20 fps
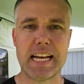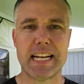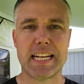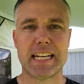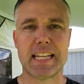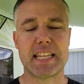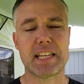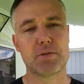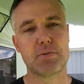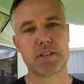
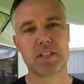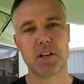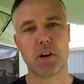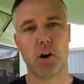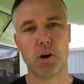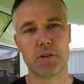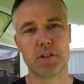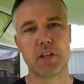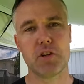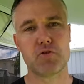Now this was an
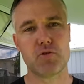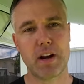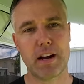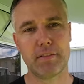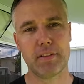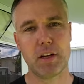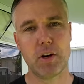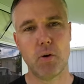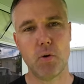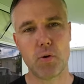Aussie
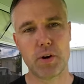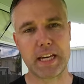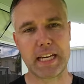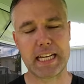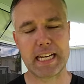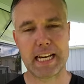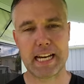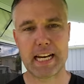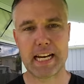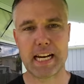Traveller
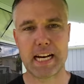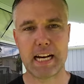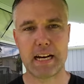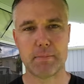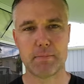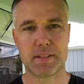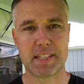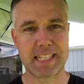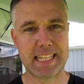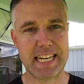awning
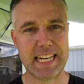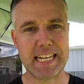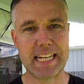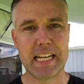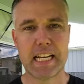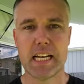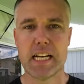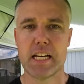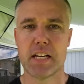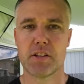um, skin,
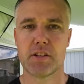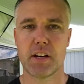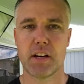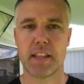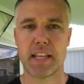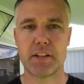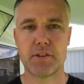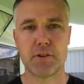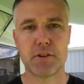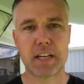so
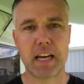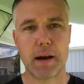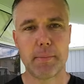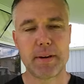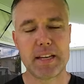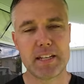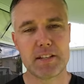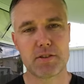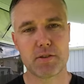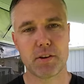they do come
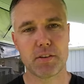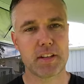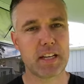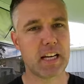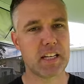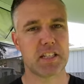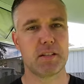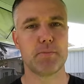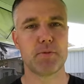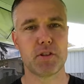in sort of
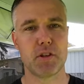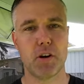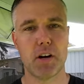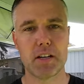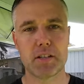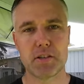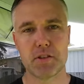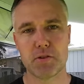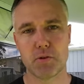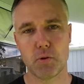custom
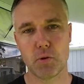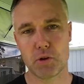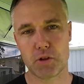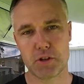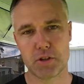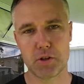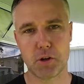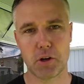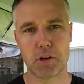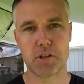sizes or
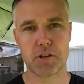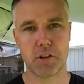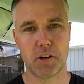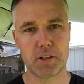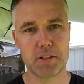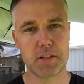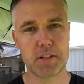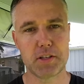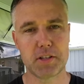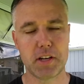stock sizes.